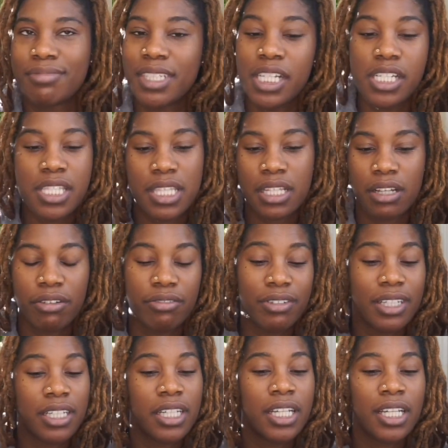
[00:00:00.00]
Good stuff.
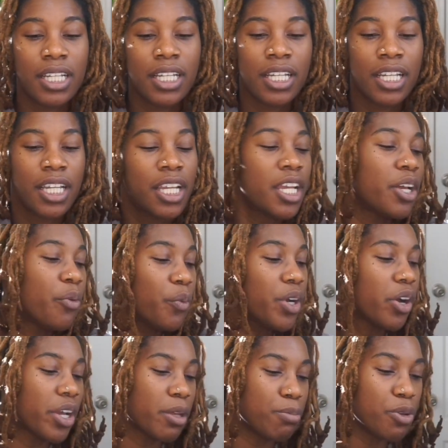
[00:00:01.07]

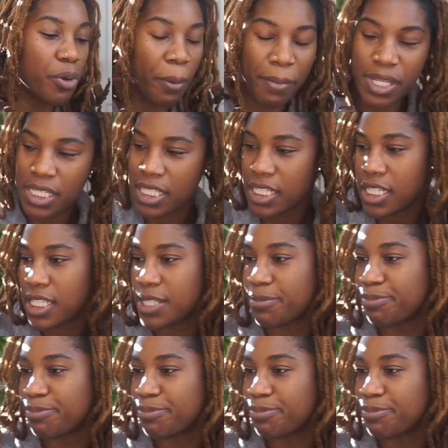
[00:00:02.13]
We're gonna keep you in business.